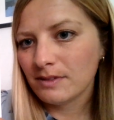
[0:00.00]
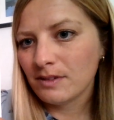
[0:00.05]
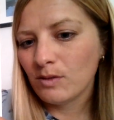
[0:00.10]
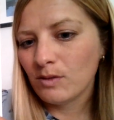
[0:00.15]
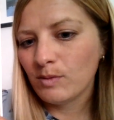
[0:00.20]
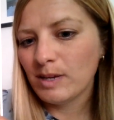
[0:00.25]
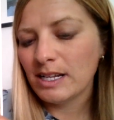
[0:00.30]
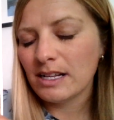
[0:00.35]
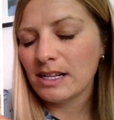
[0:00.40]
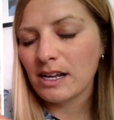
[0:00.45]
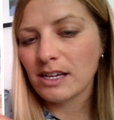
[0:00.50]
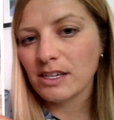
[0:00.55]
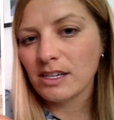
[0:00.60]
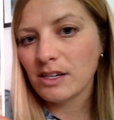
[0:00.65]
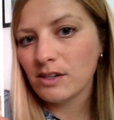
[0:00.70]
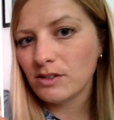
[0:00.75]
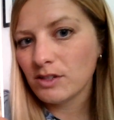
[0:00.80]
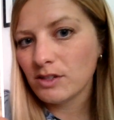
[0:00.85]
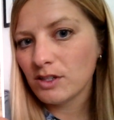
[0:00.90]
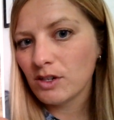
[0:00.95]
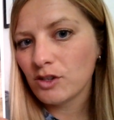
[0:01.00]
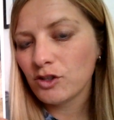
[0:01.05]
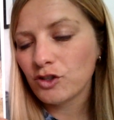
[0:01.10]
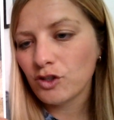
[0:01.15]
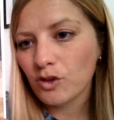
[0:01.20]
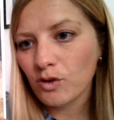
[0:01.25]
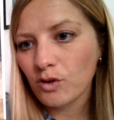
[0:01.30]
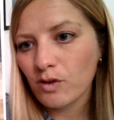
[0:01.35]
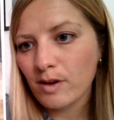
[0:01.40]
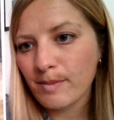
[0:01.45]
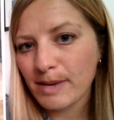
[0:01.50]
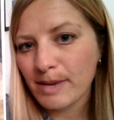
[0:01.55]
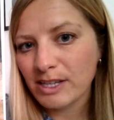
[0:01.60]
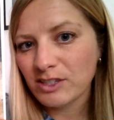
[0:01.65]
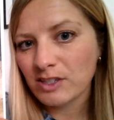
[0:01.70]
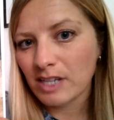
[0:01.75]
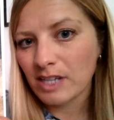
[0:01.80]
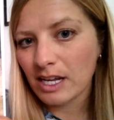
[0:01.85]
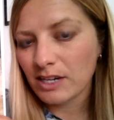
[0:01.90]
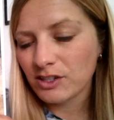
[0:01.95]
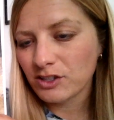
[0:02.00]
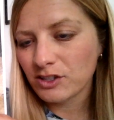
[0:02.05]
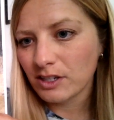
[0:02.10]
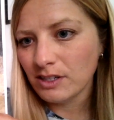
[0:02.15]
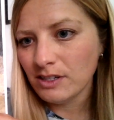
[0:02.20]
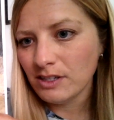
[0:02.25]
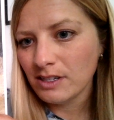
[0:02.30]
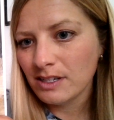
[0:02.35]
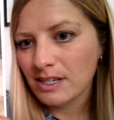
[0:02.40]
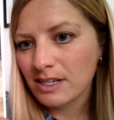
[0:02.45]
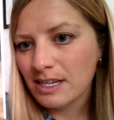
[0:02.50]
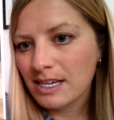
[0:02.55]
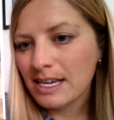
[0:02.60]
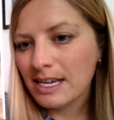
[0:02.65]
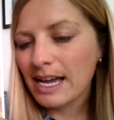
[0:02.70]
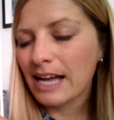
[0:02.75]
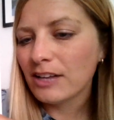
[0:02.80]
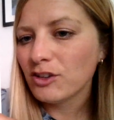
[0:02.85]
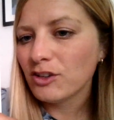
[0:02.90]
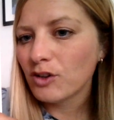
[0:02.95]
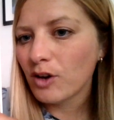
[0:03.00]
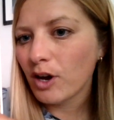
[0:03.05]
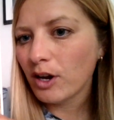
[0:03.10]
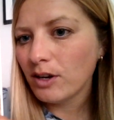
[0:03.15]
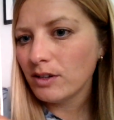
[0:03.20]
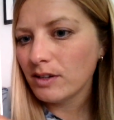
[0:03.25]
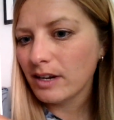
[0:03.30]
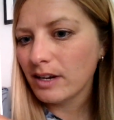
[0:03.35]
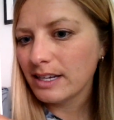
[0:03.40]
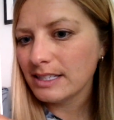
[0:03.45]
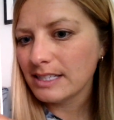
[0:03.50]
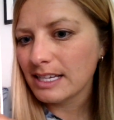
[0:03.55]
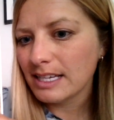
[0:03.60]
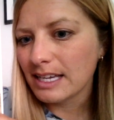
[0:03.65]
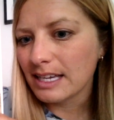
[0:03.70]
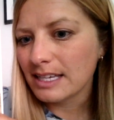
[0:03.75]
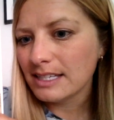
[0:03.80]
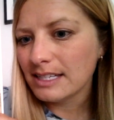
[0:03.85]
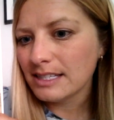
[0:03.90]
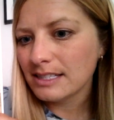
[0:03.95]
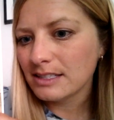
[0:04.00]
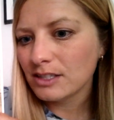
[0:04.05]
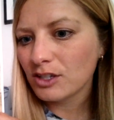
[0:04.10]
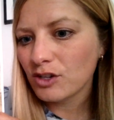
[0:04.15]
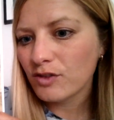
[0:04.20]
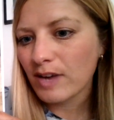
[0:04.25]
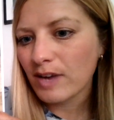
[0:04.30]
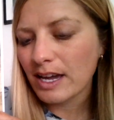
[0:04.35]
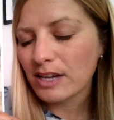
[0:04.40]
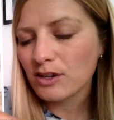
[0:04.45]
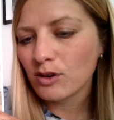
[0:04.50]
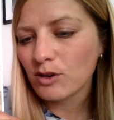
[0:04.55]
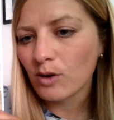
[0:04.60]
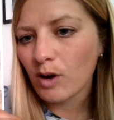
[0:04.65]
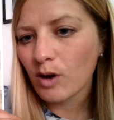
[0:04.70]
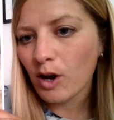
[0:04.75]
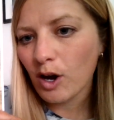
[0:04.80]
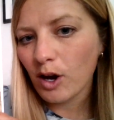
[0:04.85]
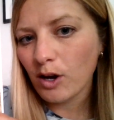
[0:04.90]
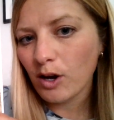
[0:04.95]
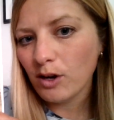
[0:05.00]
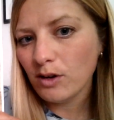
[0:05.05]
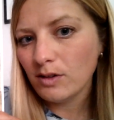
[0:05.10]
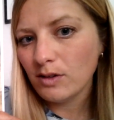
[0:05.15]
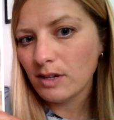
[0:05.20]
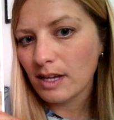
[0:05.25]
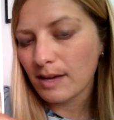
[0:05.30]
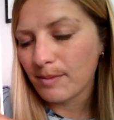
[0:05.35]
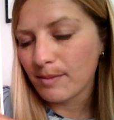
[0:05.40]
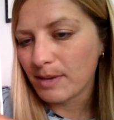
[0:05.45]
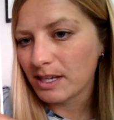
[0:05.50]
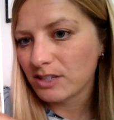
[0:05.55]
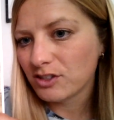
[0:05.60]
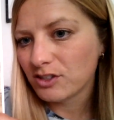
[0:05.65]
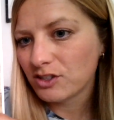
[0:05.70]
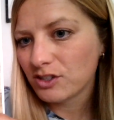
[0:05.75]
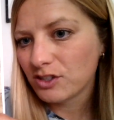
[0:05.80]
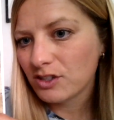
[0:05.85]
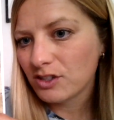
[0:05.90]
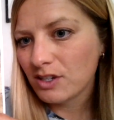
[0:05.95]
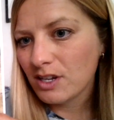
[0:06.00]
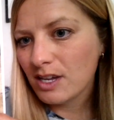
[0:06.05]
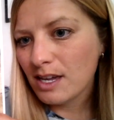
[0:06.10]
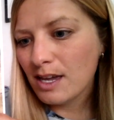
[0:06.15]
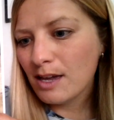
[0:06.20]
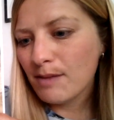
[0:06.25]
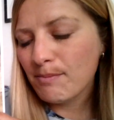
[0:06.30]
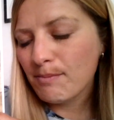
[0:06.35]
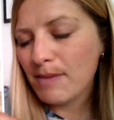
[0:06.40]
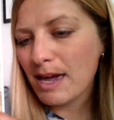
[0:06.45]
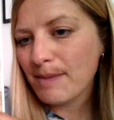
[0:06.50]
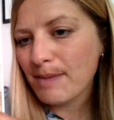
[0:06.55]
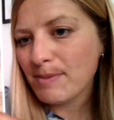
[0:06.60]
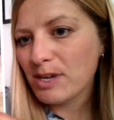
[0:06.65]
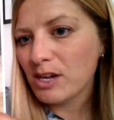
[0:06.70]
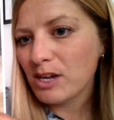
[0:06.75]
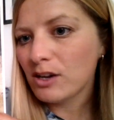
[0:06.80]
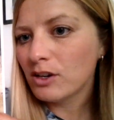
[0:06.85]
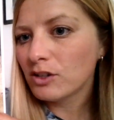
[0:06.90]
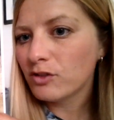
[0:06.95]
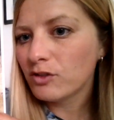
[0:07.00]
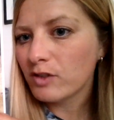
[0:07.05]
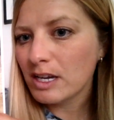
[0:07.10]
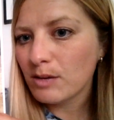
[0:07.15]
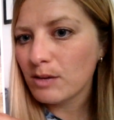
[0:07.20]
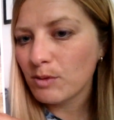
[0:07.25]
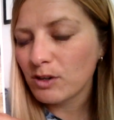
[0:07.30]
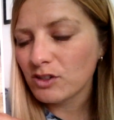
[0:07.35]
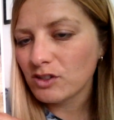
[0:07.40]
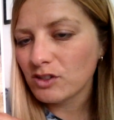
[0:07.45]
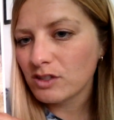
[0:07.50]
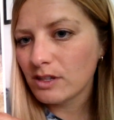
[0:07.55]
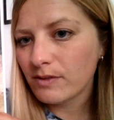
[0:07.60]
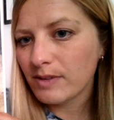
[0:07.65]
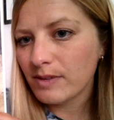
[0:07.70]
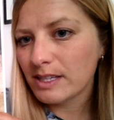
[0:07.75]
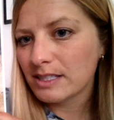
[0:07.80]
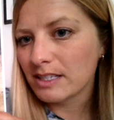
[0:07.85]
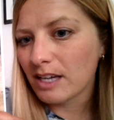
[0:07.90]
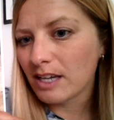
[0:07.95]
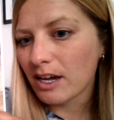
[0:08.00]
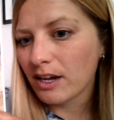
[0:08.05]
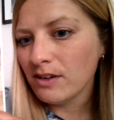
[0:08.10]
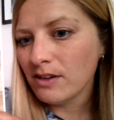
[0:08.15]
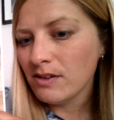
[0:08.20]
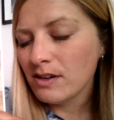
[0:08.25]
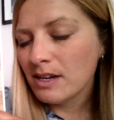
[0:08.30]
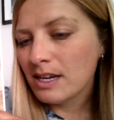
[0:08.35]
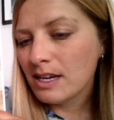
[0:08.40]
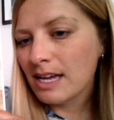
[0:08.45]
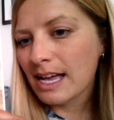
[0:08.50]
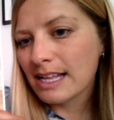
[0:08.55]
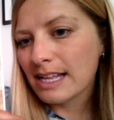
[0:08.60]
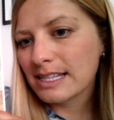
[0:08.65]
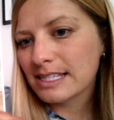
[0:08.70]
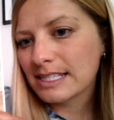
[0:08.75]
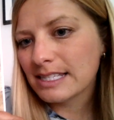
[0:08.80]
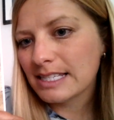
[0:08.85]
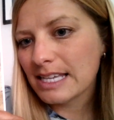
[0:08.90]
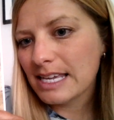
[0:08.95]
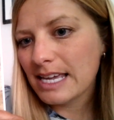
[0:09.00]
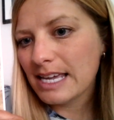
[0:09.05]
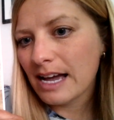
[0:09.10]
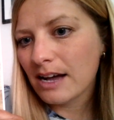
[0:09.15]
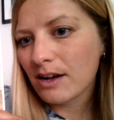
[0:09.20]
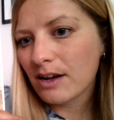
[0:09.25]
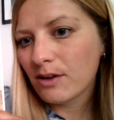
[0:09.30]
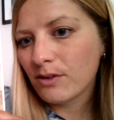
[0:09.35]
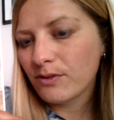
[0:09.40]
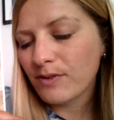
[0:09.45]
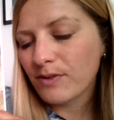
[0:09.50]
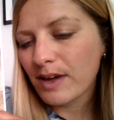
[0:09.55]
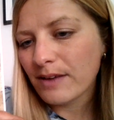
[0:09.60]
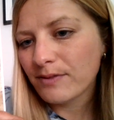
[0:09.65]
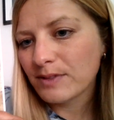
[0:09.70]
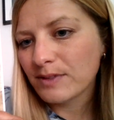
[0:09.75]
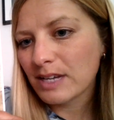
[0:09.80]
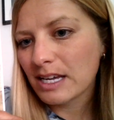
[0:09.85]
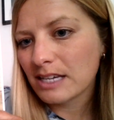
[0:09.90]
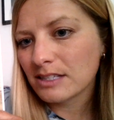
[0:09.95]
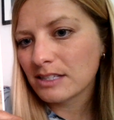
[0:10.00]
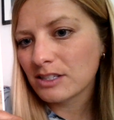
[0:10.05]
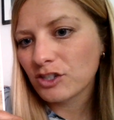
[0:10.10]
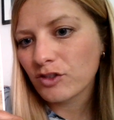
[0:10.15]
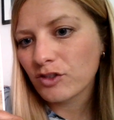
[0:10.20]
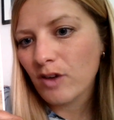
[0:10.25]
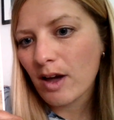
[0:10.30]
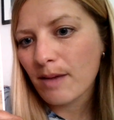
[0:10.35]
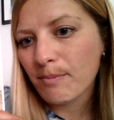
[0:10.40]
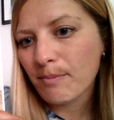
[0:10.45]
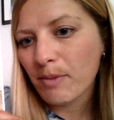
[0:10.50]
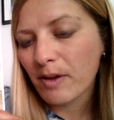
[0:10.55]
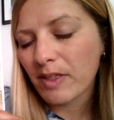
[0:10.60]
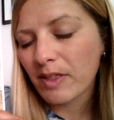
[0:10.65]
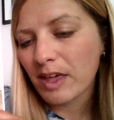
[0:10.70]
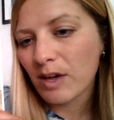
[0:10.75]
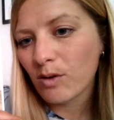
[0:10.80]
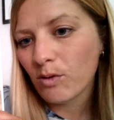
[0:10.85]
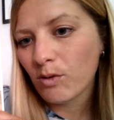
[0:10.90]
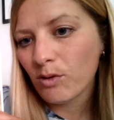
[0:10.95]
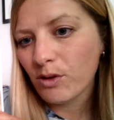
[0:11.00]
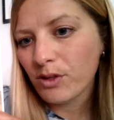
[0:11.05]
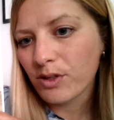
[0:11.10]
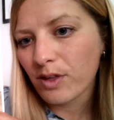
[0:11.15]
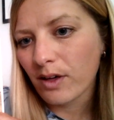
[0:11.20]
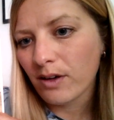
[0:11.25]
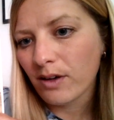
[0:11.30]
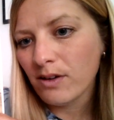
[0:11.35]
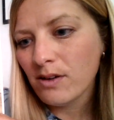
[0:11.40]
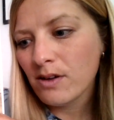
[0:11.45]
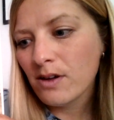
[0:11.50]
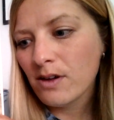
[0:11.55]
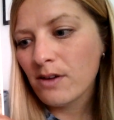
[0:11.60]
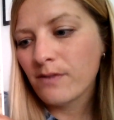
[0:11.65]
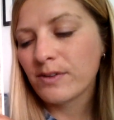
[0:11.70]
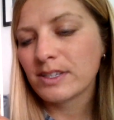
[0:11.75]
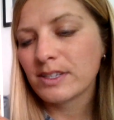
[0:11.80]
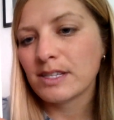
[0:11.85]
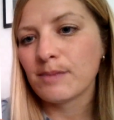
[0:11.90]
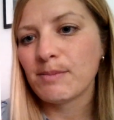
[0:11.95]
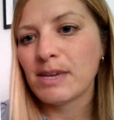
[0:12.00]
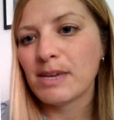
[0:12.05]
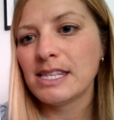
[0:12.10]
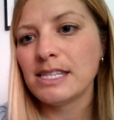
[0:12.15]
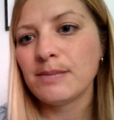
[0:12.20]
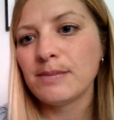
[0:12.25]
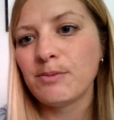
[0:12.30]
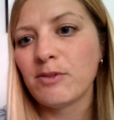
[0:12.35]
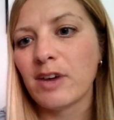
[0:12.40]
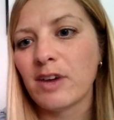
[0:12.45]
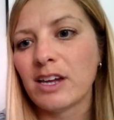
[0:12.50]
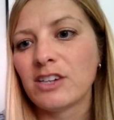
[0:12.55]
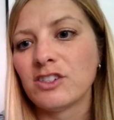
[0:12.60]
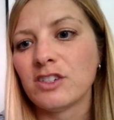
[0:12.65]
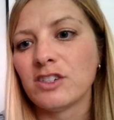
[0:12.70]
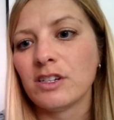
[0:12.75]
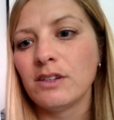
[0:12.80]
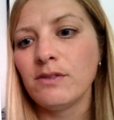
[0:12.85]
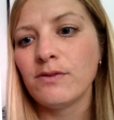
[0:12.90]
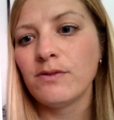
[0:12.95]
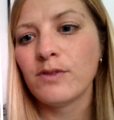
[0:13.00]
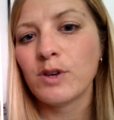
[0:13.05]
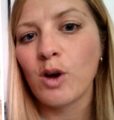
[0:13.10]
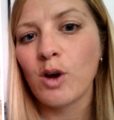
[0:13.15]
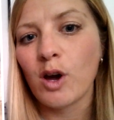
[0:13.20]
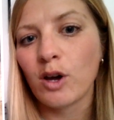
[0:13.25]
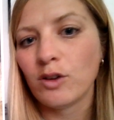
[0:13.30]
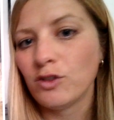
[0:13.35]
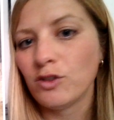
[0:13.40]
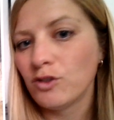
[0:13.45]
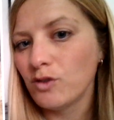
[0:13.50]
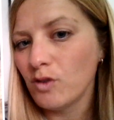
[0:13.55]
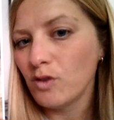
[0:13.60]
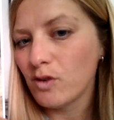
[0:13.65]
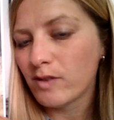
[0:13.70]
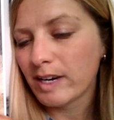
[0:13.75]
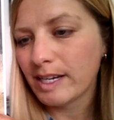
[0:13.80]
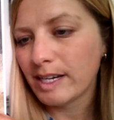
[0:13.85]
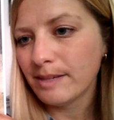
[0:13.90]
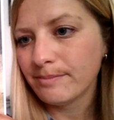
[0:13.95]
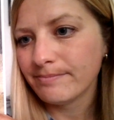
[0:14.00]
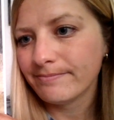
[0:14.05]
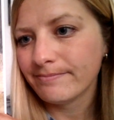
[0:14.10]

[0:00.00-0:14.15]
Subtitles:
We'd like you to use your imagination and your own ideas to create your own image. Maybe you could re-watch the video and see how Fafnir is described by the author for some inspiration for your own drawing.